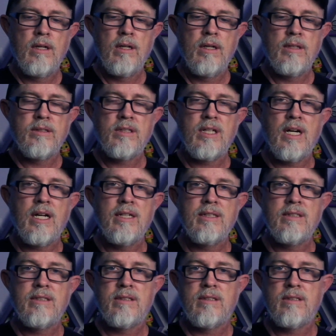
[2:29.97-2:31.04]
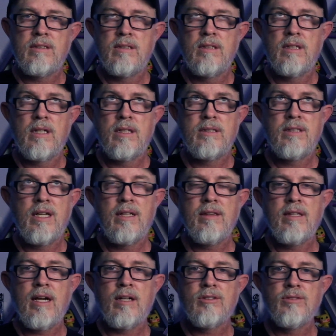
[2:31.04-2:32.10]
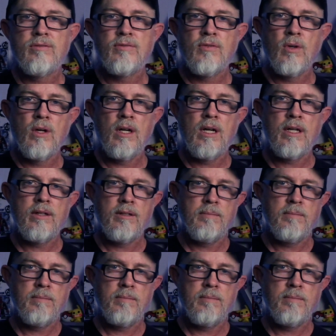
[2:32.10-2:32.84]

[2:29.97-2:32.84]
It's got a 10,400